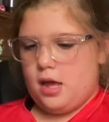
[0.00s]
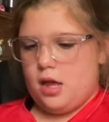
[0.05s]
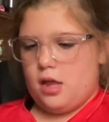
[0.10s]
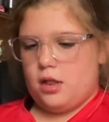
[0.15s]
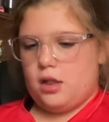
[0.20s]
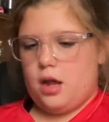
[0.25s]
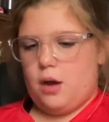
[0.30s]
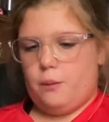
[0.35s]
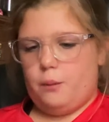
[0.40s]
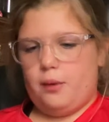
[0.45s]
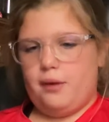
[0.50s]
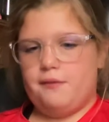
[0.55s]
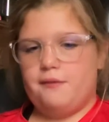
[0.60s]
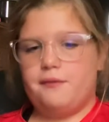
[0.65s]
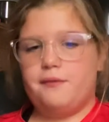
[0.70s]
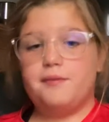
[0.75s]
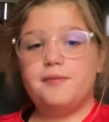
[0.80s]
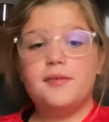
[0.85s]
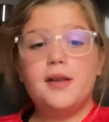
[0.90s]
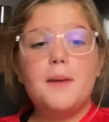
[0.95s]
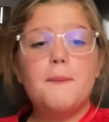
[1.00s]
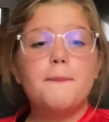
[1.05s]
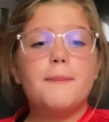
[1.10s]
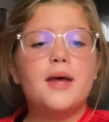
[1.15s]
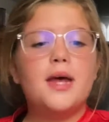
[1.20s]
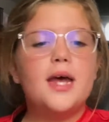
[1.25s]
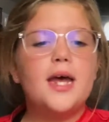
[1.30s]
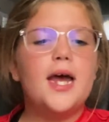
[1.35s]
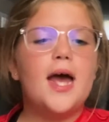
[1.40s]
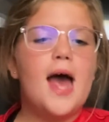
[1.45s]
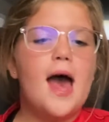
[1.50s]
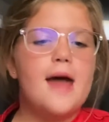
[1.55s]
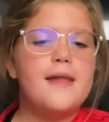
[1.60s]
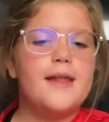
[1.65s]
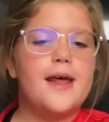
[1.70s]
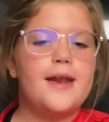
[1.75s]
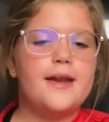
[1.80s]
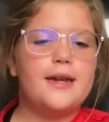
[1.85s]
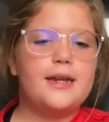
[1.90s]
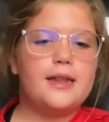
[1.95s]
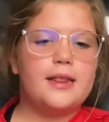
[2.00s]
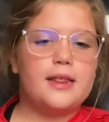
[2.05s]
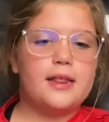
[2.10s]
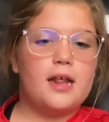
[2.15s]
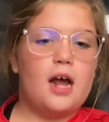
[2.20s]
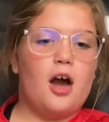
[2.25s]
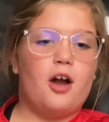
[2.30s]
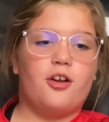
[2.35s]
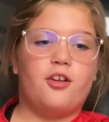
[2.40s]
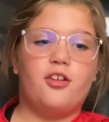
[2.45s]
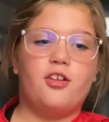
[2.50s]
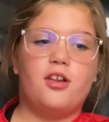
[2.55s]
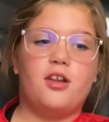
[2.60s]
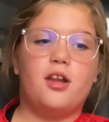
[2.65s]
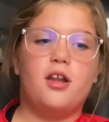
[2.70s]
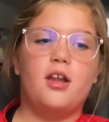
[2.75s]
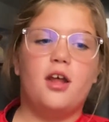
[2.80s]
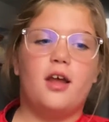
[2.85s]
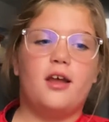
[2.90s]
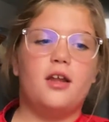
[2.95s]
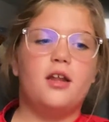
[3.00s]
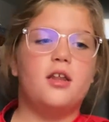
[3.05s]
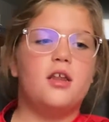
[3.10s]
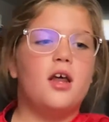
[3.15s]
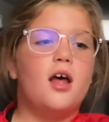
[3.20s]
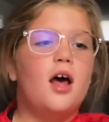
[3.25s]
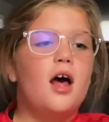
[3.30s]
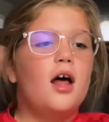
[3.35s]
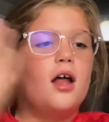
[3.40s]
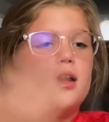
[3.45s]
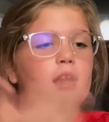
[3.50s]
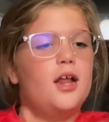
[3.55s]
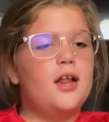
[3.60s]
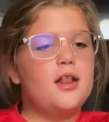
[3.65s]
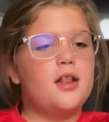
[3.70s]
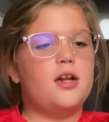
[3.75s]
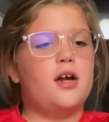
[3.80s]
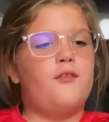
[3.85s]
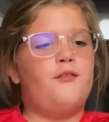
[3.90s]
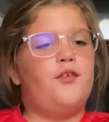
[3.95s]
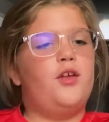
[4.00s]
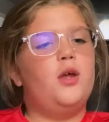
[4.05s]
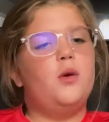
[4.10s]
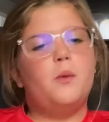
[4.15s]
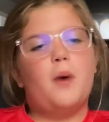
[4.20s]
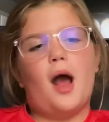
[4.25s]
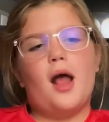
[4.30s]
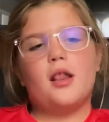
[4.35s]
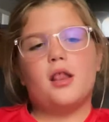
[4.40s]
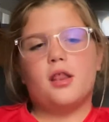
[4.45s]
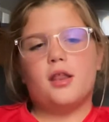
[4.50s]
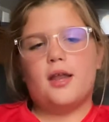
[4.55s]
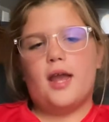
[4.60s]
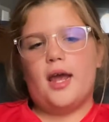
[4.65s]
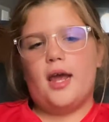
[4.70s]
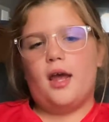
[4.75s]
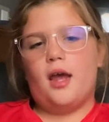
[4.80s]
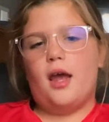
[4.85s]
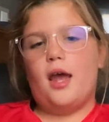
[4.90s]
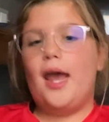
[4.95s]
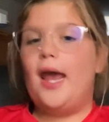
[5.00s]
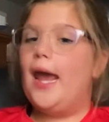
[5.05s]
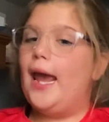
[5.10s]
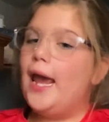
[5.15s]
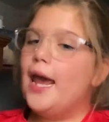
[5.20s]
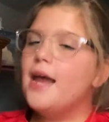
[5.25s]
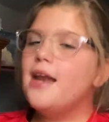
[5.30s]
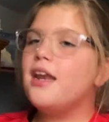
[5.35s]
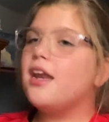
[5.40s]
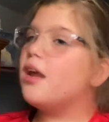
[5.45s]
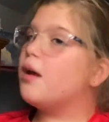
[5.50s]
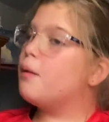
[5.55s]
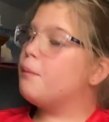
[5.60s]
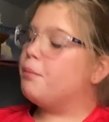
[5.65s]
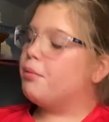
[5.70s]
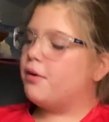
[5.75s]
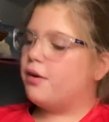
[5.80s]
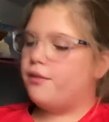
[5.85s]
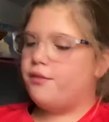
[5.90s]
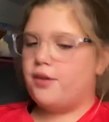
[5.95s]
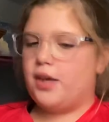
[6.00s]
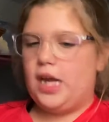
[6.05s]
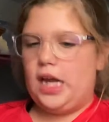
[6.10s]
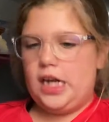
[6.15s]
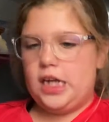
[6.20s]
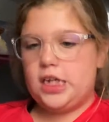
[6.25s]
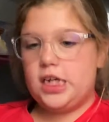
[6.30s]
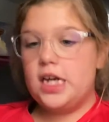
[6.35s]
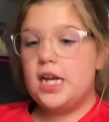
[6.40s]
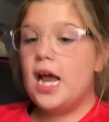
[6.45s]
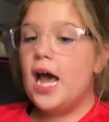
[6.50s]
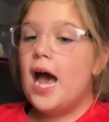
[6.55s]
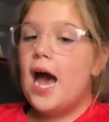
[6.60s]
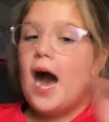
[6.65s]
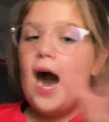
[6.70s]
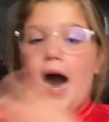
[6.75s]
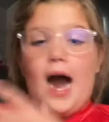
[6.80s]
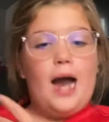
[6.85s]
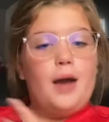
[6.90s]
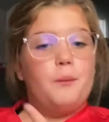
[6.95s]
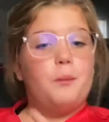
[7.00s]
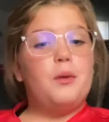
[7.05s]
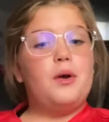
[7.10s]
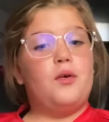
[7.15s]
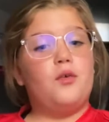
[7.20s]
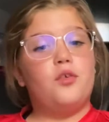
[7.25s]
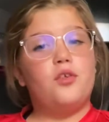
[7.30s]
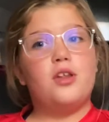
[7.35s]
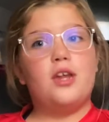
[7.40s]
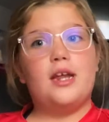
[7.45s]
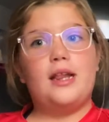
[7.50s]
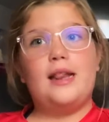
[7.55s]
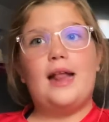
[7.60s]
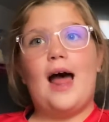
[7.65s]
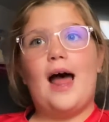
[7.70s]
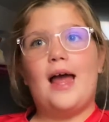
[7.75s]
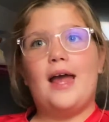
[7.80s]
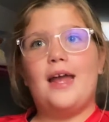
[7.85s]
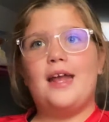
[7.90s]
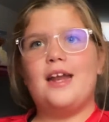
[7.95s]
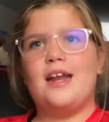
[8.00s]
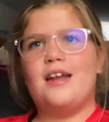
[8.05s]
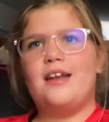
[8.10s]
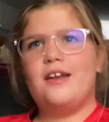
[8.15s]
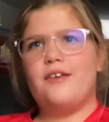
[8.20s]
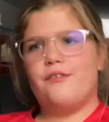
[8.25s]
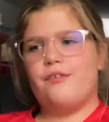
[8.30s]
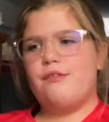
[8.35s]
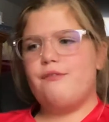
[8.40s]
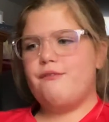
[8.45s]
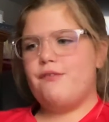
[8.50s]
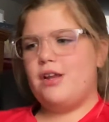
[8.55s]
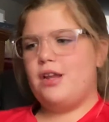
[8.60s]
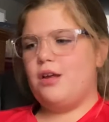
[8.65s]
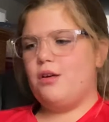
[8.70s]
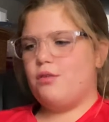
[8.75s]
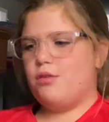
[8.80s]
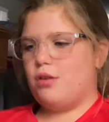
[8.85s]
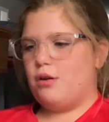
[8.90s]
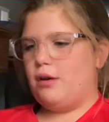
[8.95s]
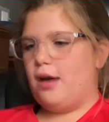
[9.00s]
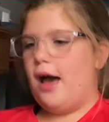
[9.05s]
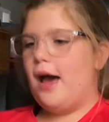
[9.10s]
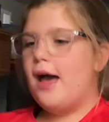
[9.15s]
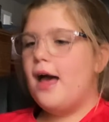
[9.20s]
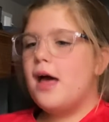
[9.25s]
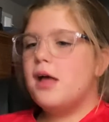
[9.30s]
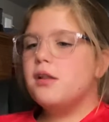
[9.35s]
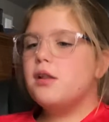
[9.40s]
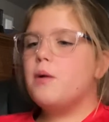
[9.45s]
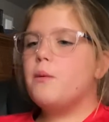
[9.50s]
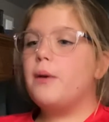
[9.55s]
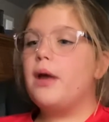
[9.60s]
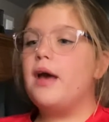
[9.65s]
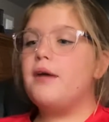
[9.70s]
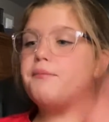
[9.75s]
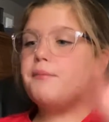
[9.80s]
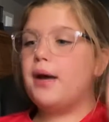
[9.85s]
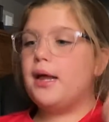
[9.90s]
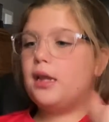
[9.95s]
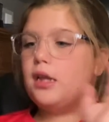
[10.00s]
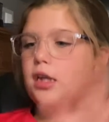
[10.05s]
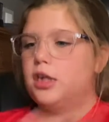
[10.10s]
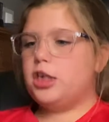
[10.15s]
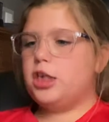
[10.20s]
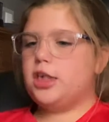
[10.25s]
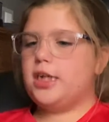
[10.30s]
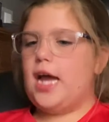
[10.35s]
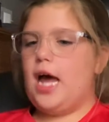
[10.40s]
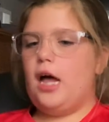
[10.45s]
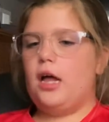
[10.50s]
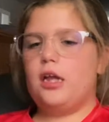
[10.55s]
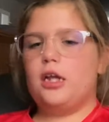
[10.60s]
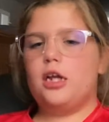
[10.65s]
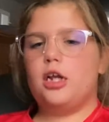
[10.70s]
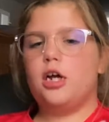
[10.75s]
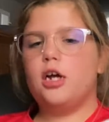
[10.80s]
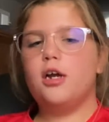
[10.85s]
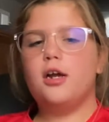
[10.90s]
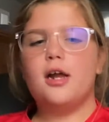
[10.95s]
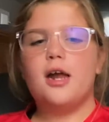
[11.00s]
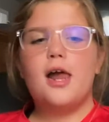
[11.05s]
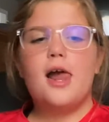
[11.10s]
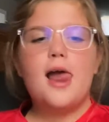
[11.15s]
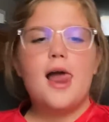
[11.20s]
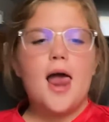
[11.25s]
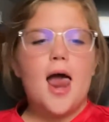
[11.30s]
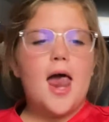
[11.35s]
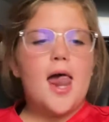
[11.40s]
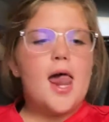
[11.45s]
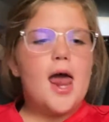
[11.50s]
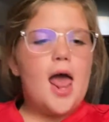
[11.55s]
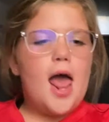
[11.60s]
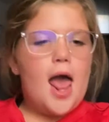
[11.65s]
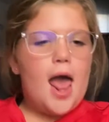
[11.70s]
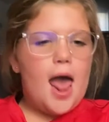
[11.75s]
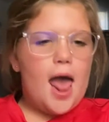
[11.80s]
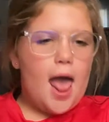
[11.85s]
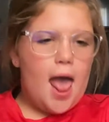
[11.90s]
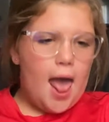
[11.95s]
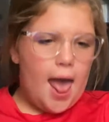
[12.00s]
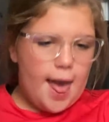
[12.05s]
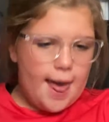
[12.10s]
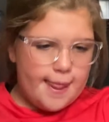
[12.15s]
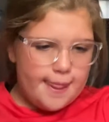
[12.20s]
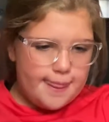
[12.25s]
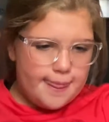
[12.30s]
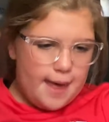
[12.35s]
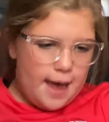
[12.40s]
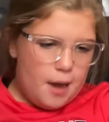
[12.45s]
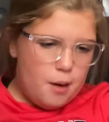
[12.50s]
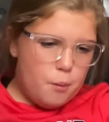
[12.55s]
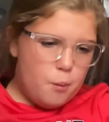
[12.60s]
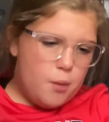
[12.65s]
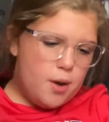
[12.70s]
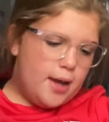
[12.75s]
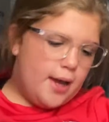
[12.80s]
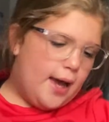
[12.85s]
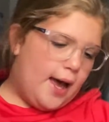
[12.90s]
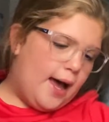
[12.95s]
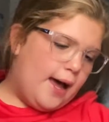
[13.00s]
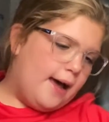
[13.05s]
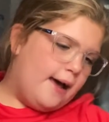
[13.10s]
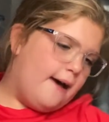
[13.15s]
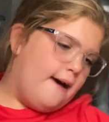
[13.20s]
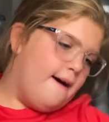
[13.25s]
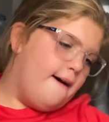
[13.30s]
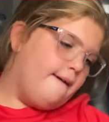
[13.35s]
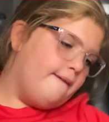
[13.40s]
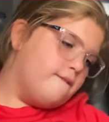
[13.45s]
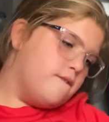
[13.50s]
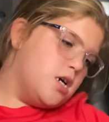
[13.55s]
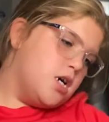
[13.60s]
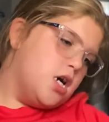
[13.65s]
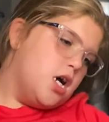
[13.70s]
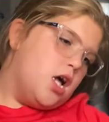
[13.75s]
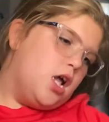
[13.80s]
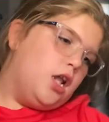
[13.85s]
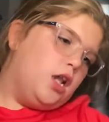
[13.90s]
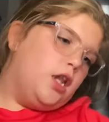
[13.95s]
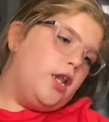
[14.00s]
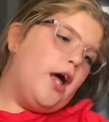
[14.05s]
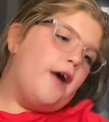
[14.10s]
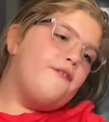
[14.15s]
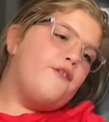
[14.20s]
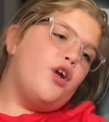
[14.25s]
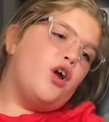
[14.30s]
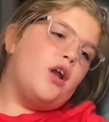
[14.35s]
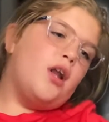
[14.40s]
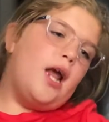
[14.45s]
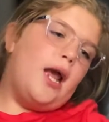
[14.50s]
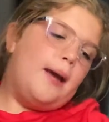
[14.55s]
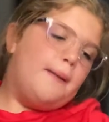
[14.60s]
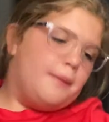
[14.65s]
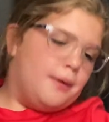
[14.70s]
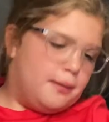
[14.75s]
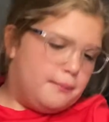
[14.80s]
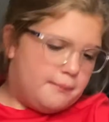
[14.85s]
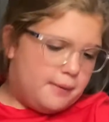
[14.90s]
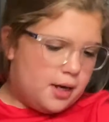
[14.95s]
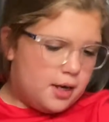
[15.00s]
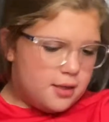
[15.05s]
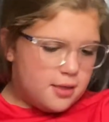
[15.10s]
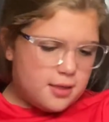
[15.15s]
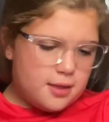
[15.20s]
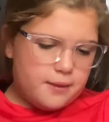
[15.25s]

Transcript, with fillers: Then we flip it, and then it's our state list of U.S. state and abbreviation. I will sing that in a different video, so yeah. Then we have my lunch calendar. And then we have Love Your Neighbor Month.